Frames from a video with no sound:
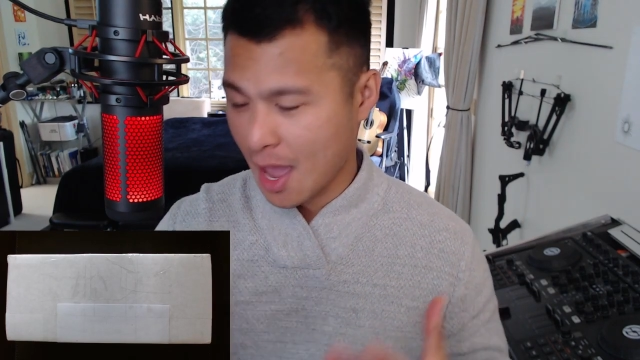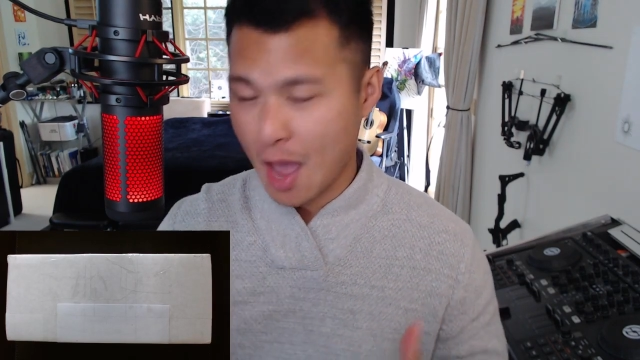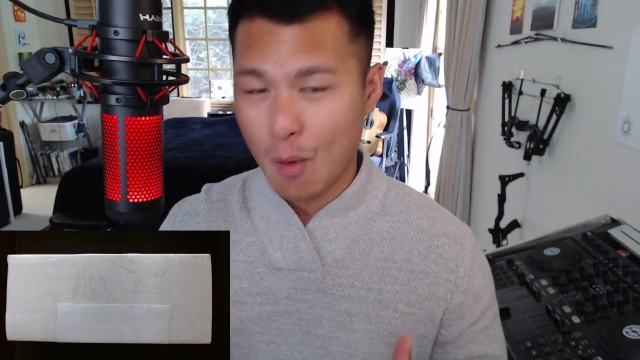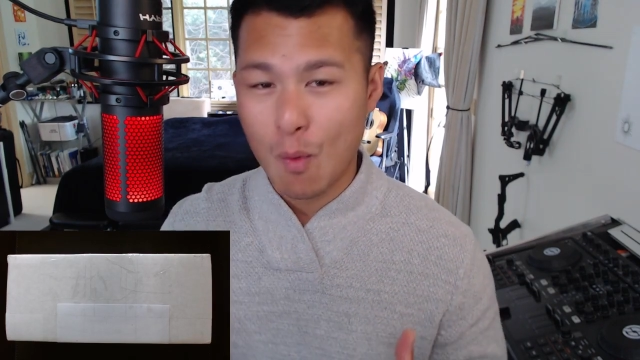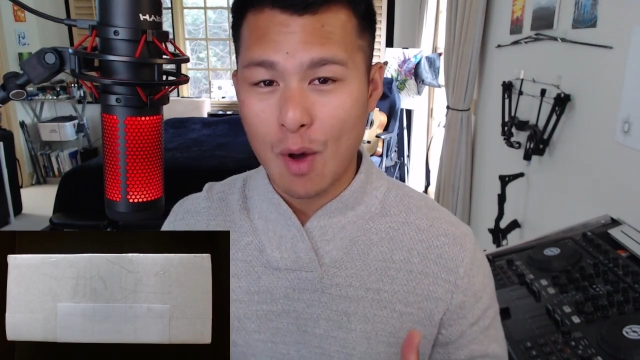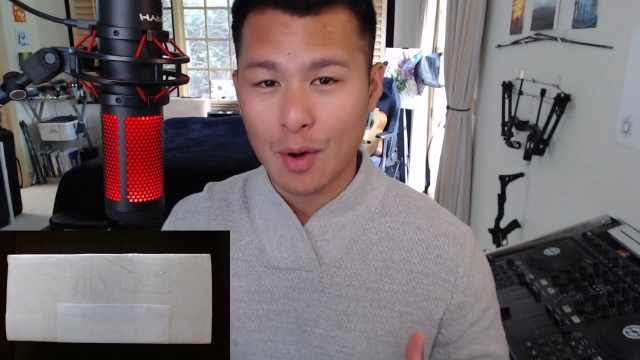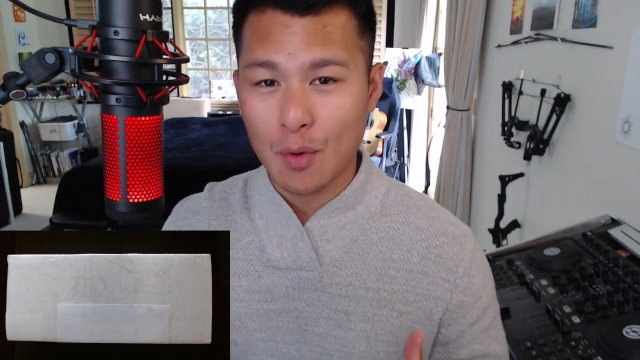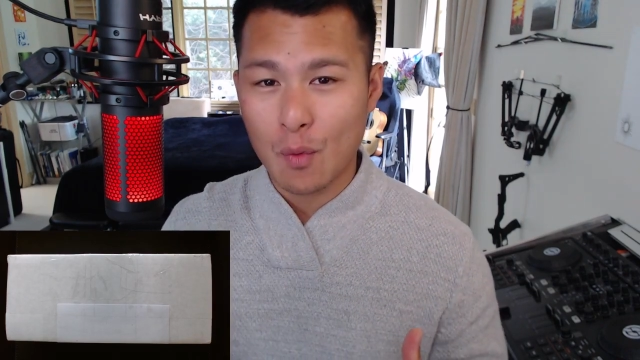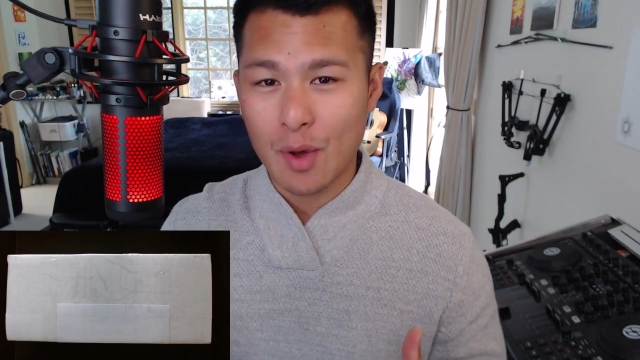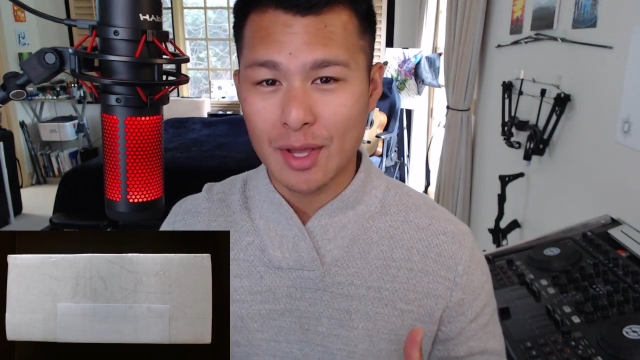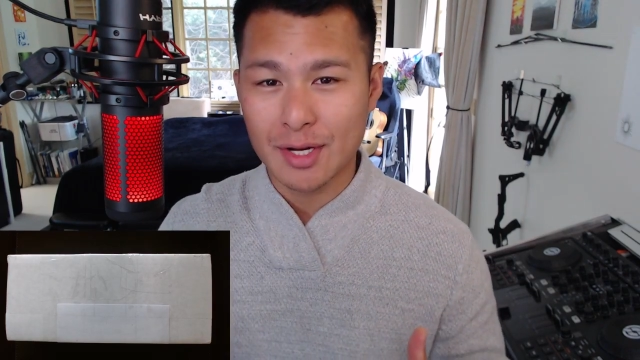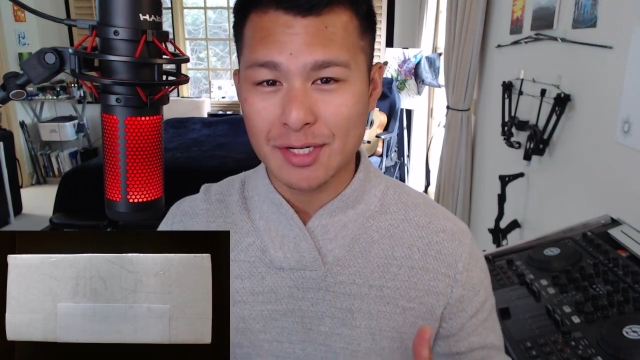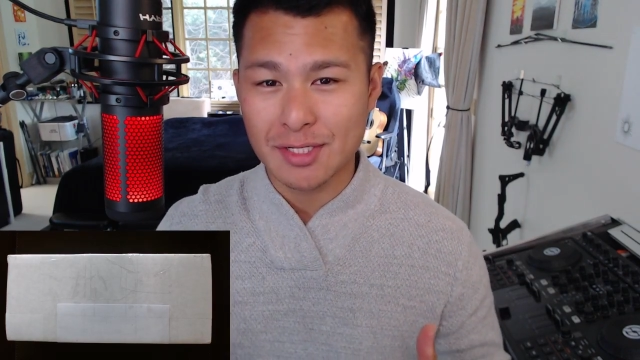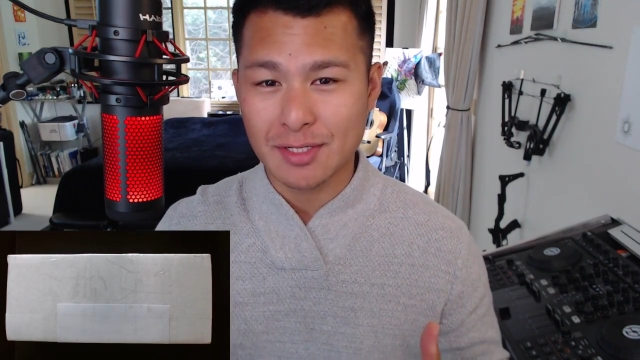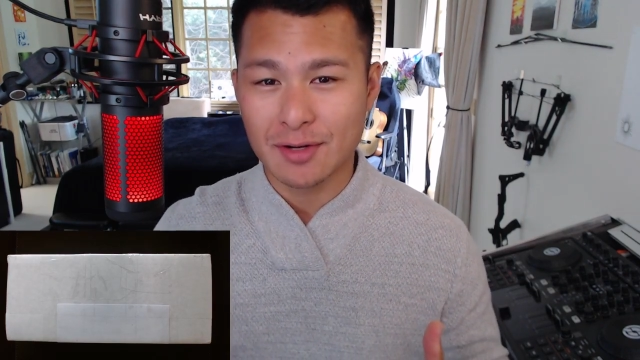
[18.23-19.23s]
And what a
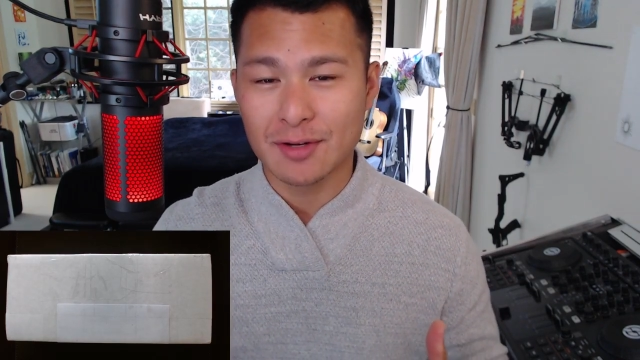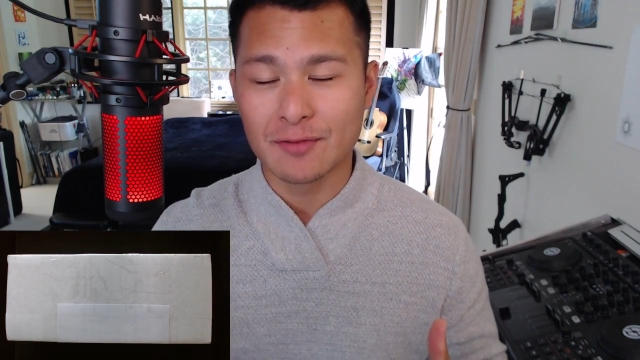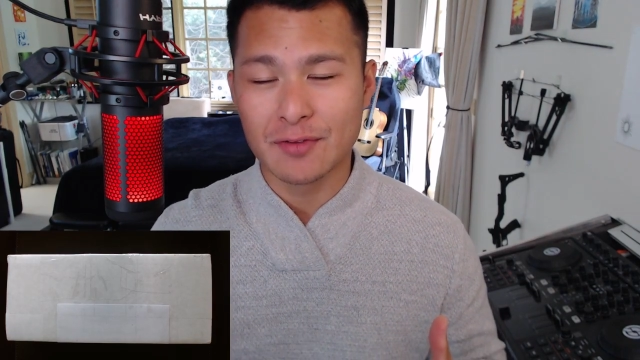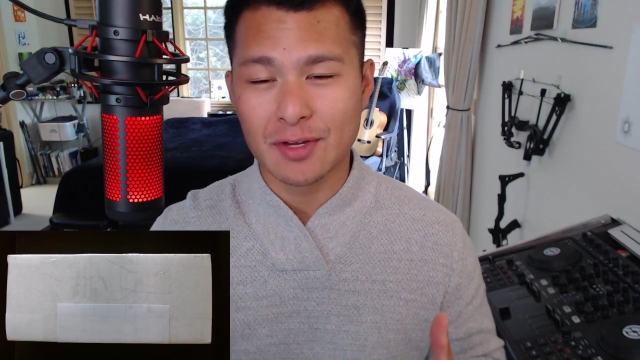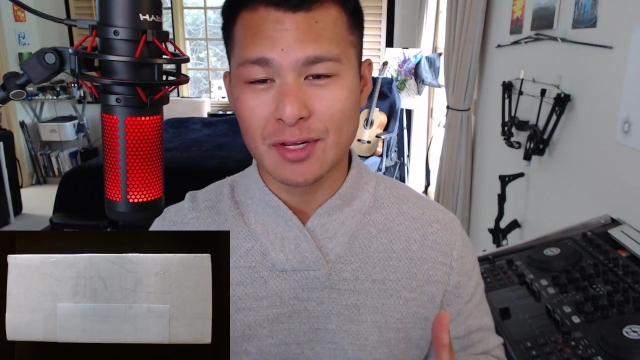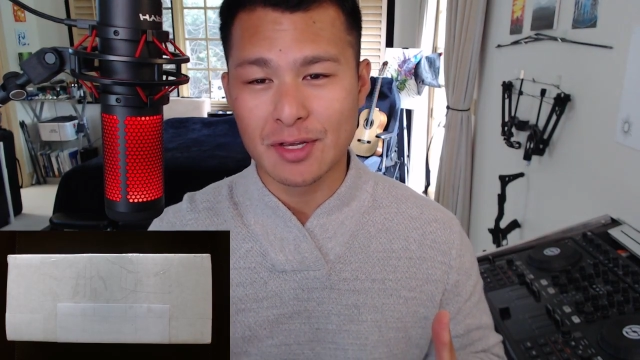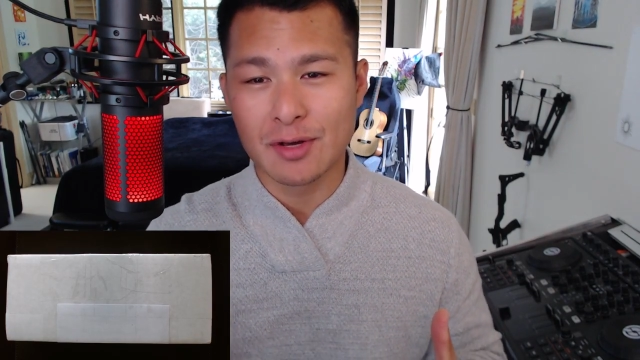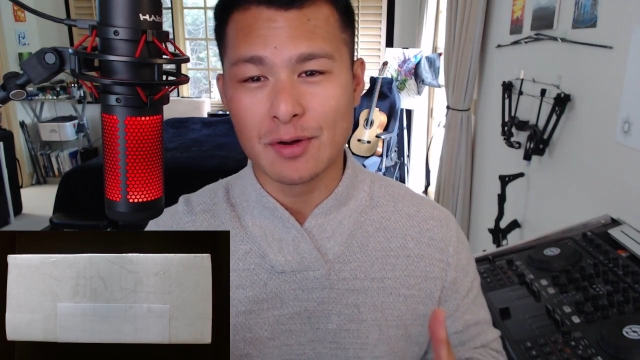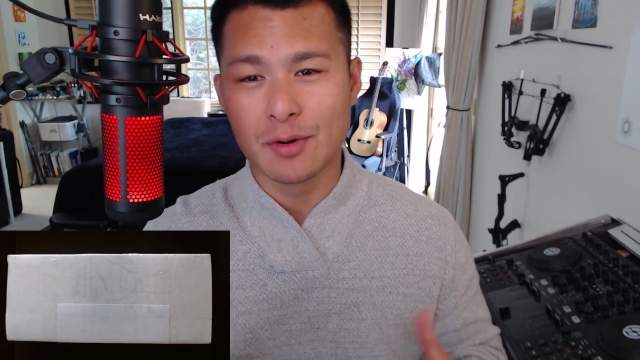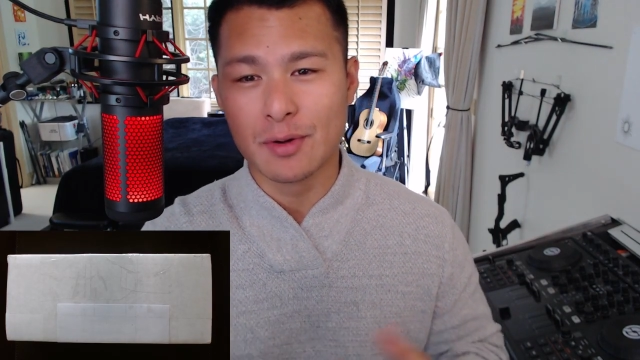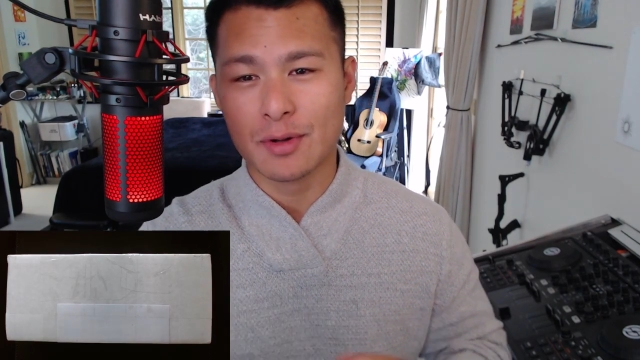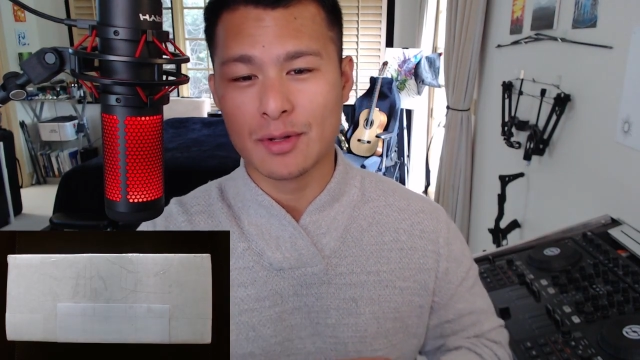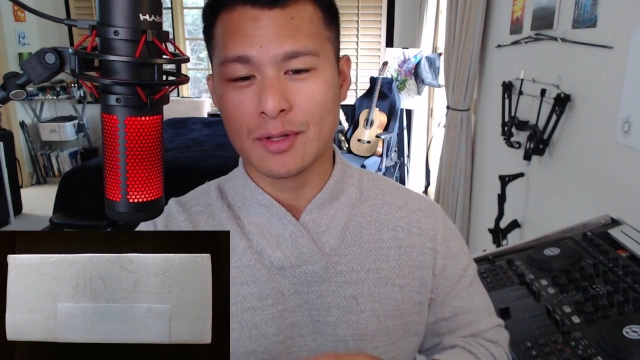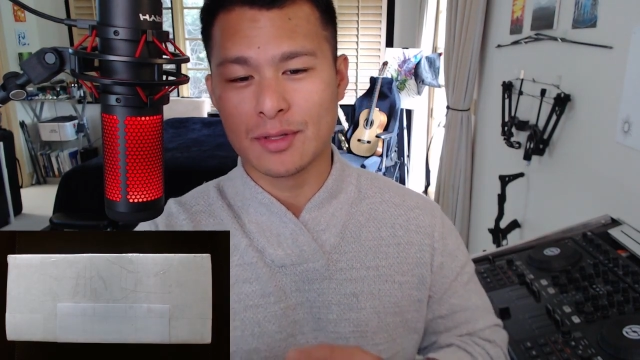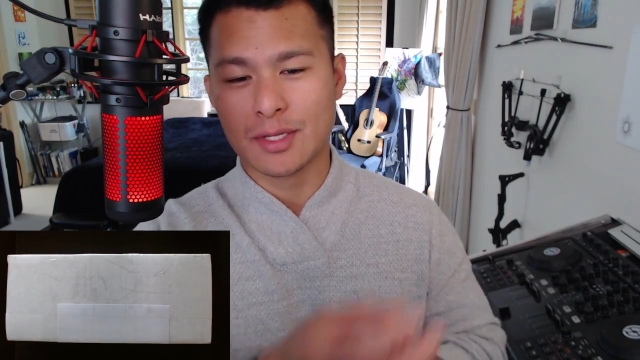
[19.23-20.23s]
way to start a
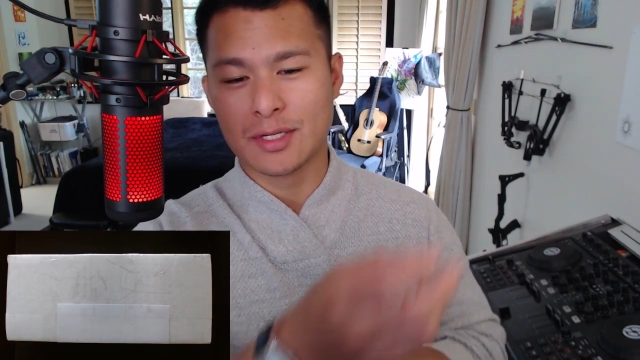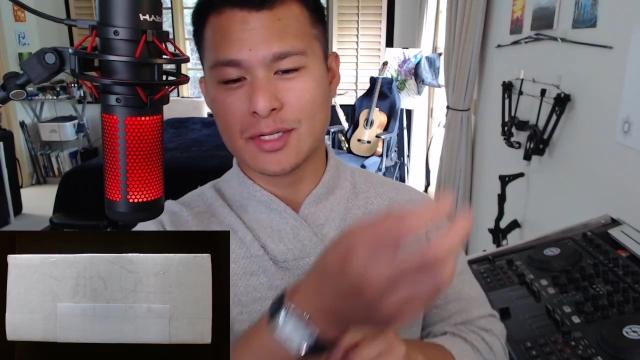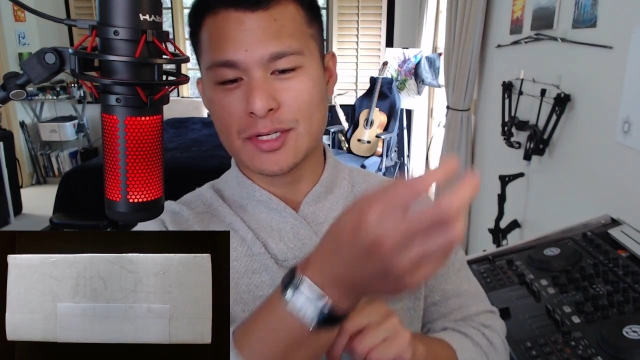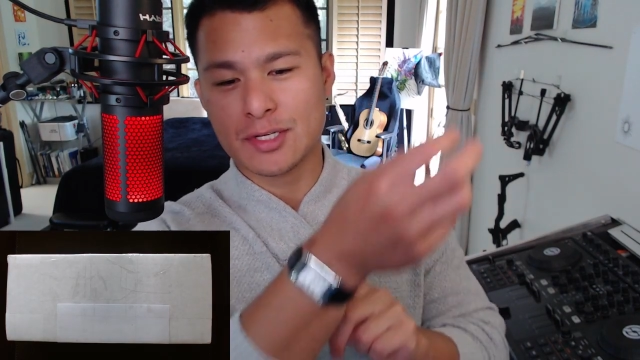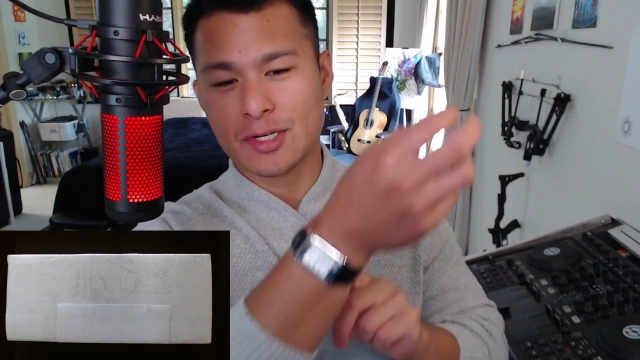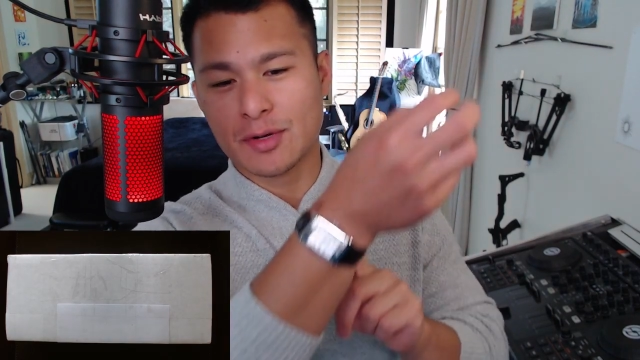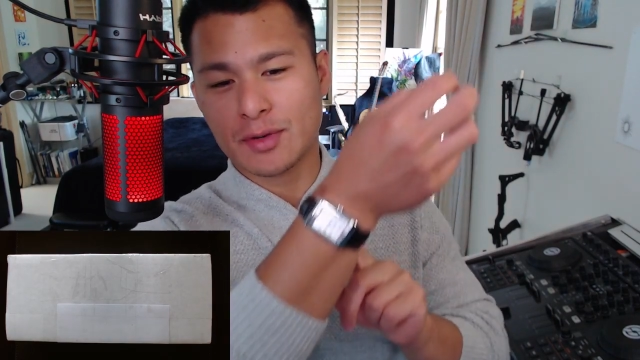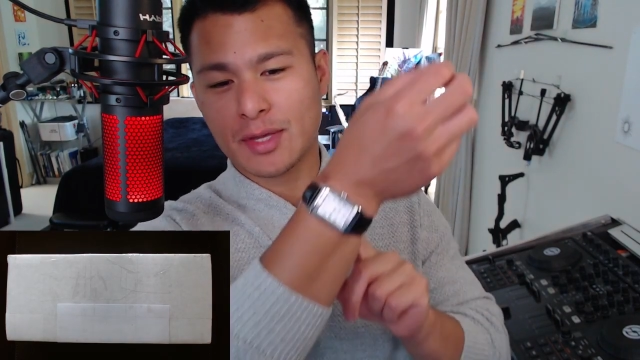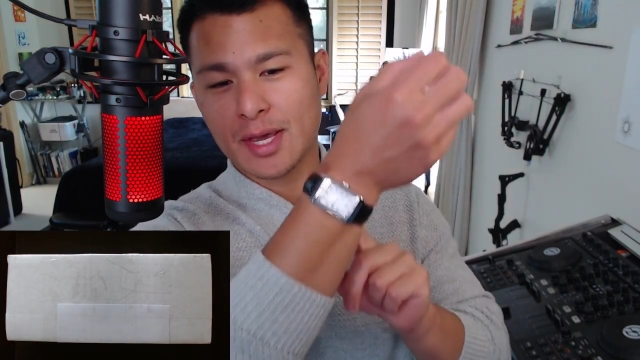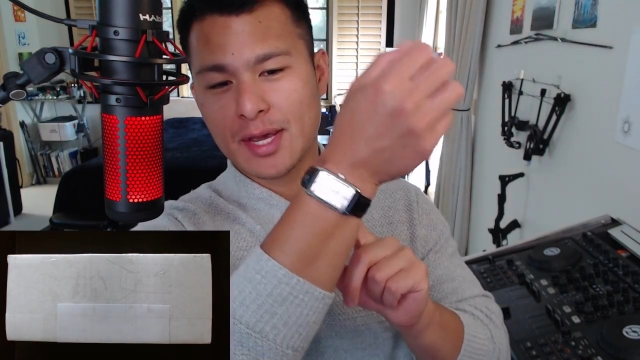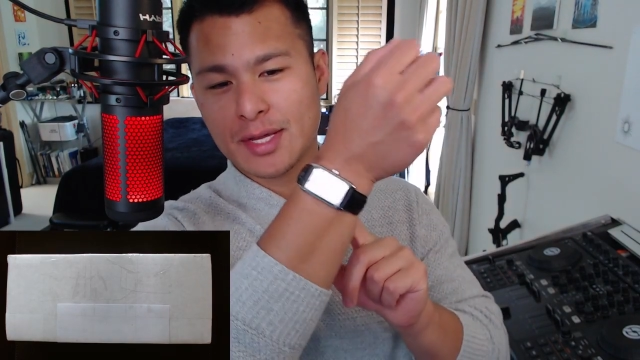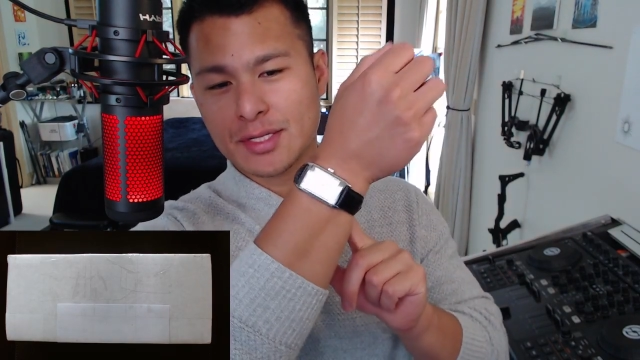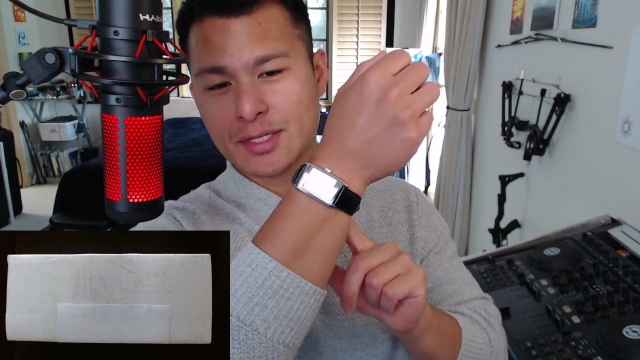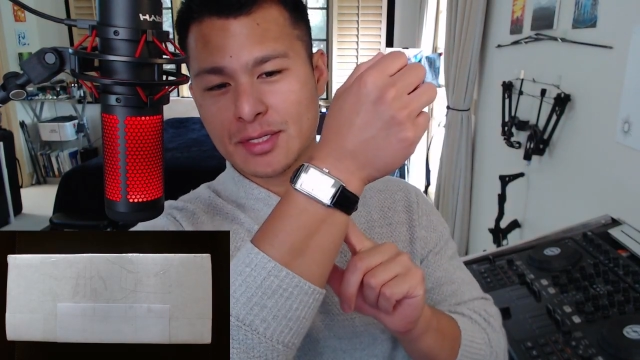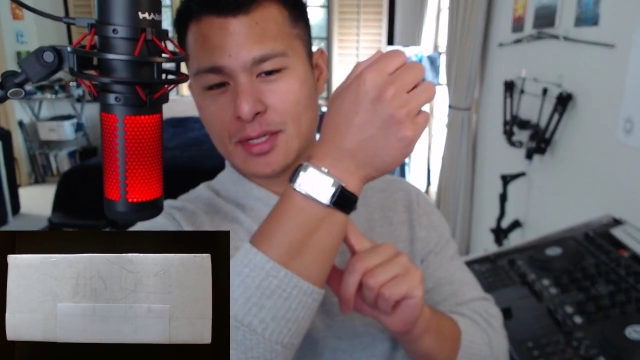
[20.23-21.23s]
video than to
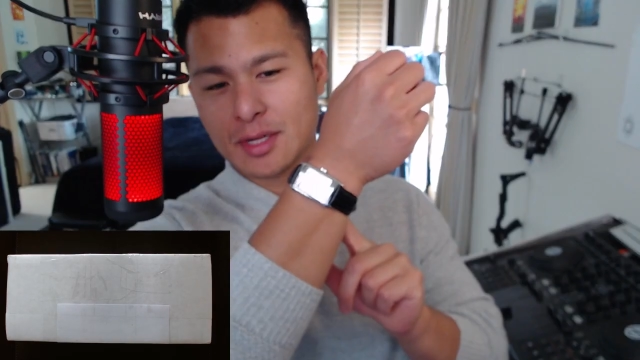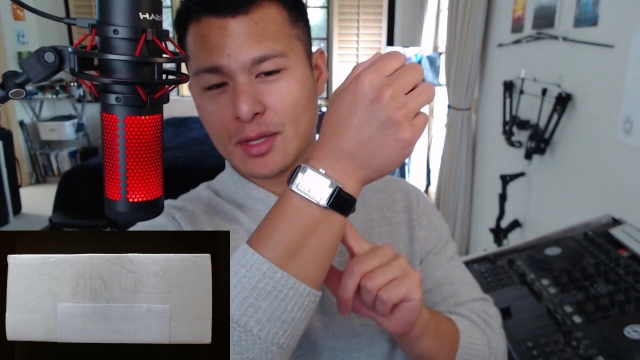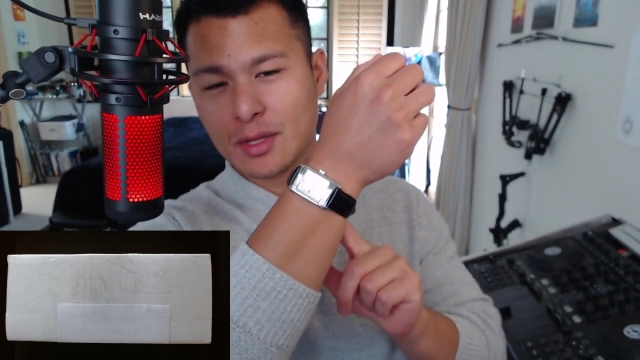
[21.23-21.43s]
showcase